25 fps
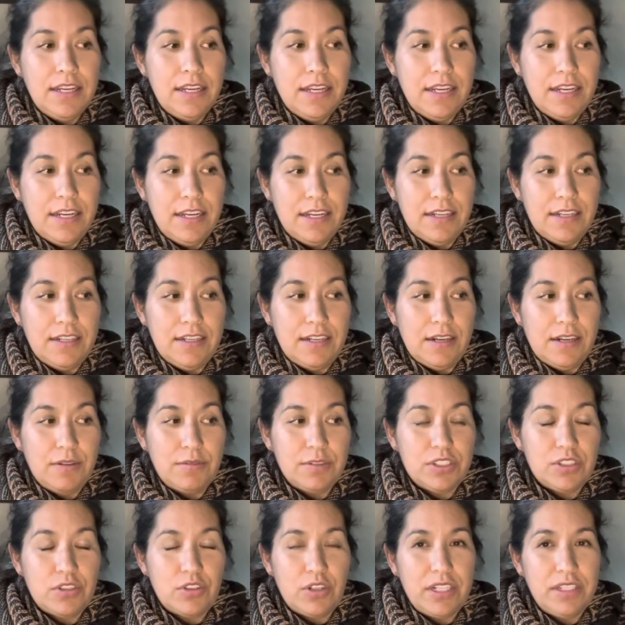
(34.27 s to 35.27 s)
And I
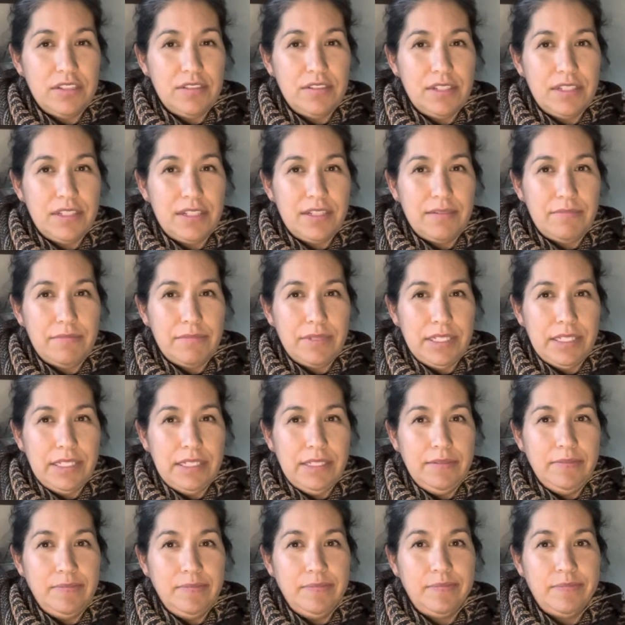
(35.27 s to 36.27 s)
was trying to get a
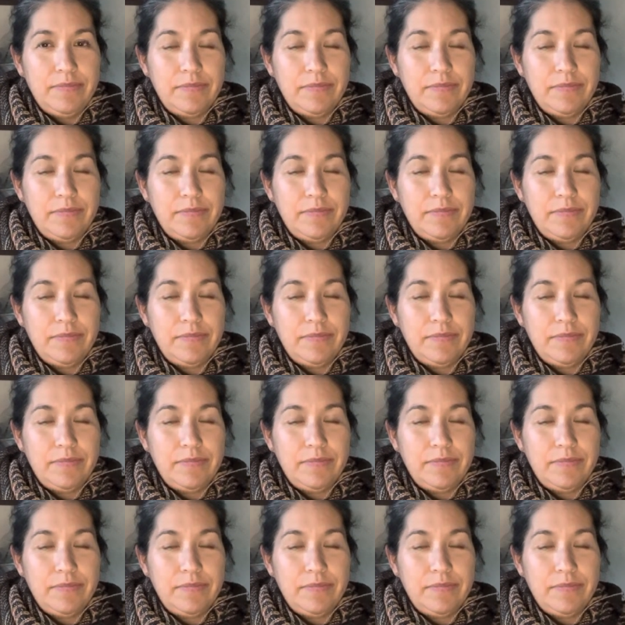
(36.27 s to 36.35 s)
bunny